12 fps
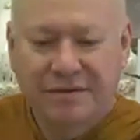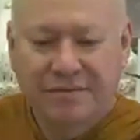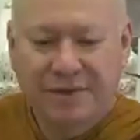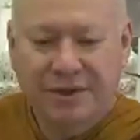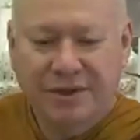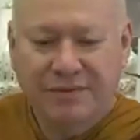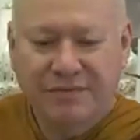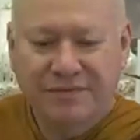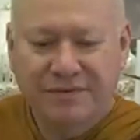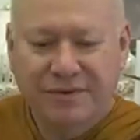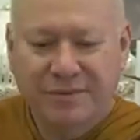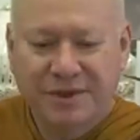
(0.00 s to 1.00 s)
Don't
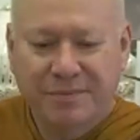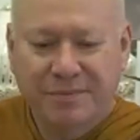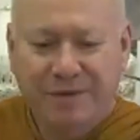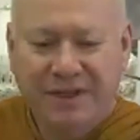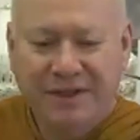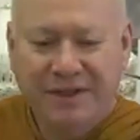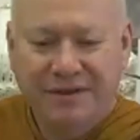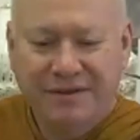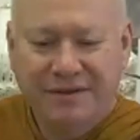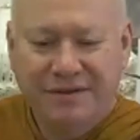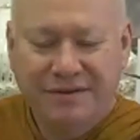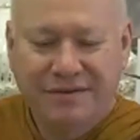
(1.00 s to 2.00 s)
form an
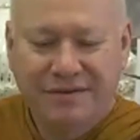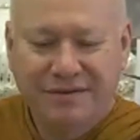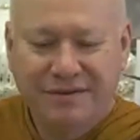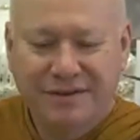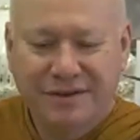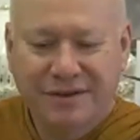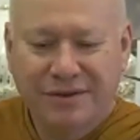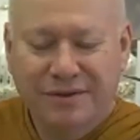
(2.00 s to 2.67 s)
opinion. It's not